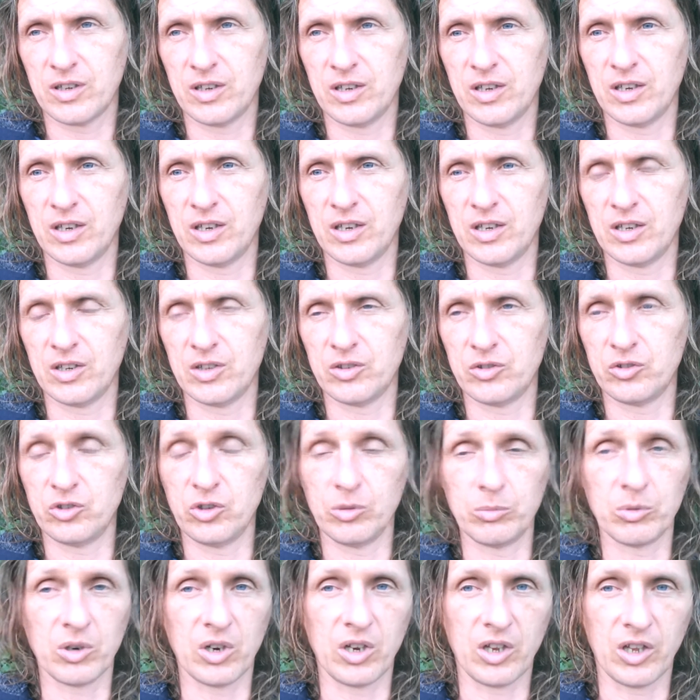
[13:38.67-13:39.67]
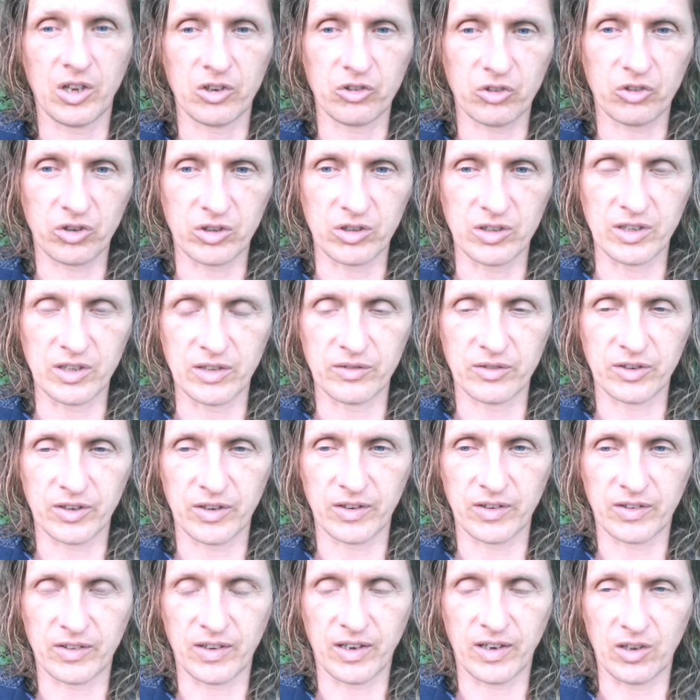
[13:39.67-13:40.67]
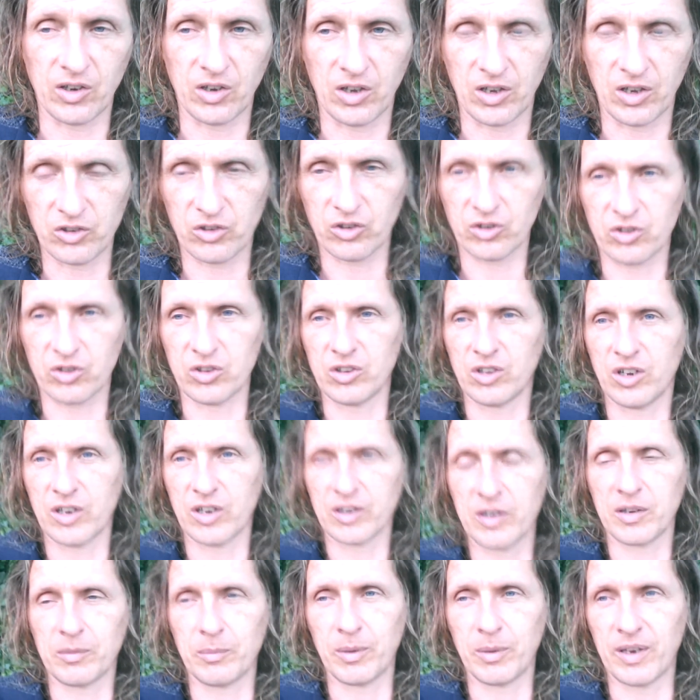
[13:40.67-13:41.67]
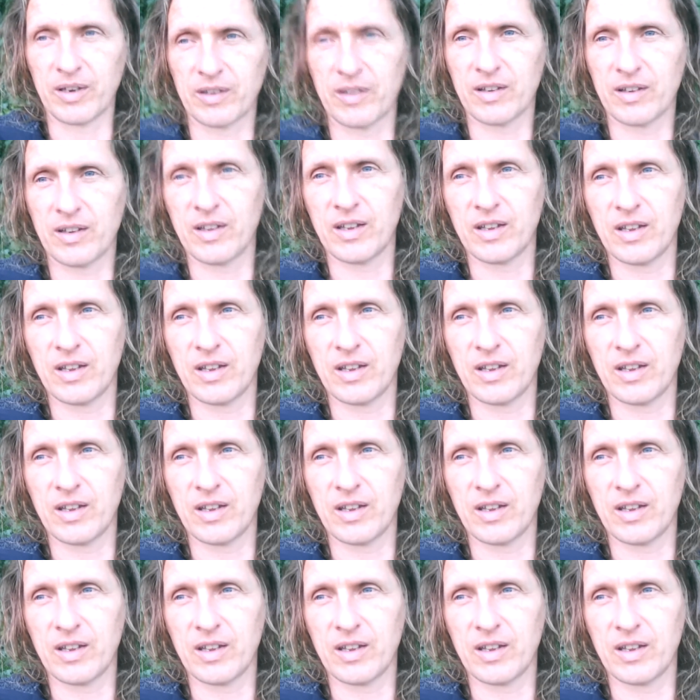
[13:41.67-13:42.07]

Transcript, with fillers: uh, numerological evidence and logical argument